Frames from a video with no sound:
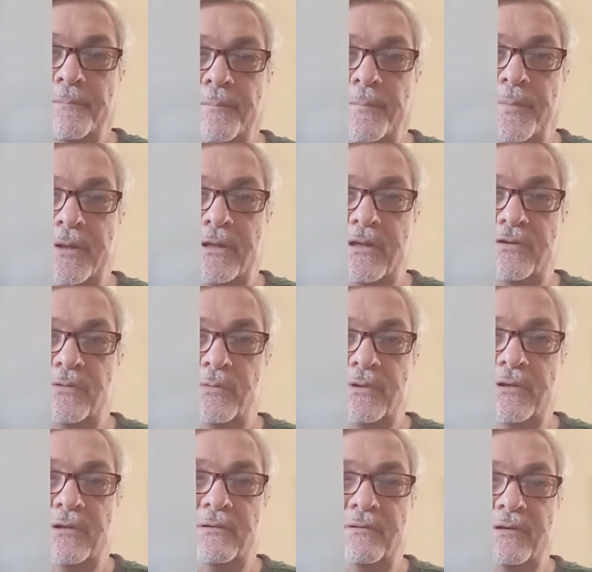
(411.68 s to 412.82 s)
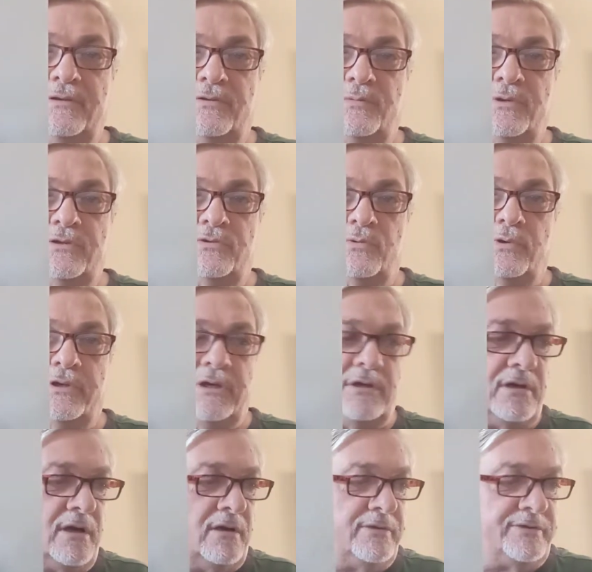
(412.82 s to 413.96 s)
But this one is really
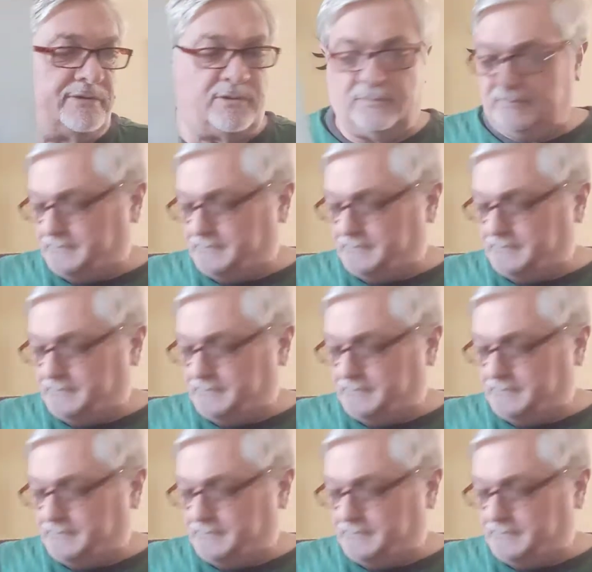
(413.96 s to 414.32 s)
good also.